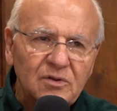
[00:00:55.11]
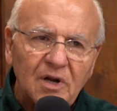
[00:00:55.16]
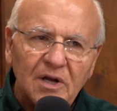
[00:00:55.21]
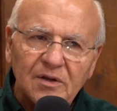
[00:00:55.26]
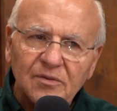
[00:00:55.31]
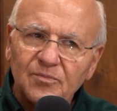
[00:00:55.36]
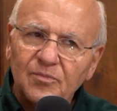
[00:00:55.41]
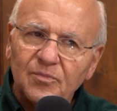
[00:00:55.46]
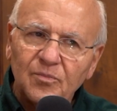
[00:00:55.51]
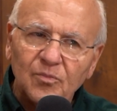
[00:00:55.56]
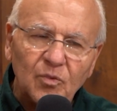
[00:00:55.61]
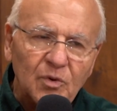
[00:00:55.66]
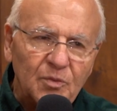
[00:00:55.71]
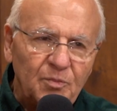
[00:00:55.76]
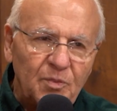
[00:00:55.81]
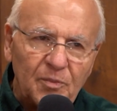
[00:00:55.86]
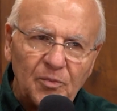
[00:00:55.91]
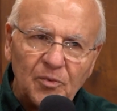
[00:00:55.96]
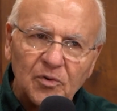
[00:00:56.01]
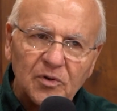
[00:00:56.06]
not
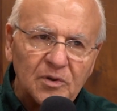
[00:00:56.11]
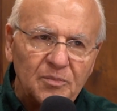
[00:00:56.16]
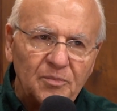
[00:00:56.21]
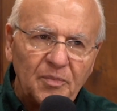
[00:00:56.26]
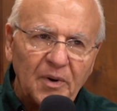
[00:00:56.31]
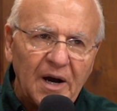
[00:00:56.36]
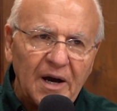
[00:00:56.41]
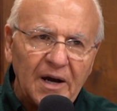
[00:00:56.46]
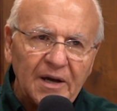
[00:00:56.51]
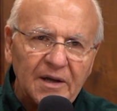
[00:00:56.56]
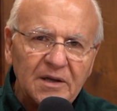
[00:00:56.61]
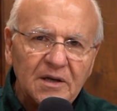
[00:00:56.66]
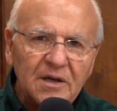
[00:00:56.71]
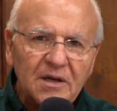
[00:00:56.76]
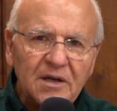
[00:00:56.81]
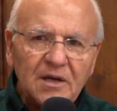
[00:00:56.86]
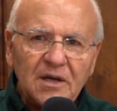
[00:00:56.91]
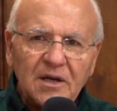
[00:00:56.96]
what people can buy. Mm-hmm.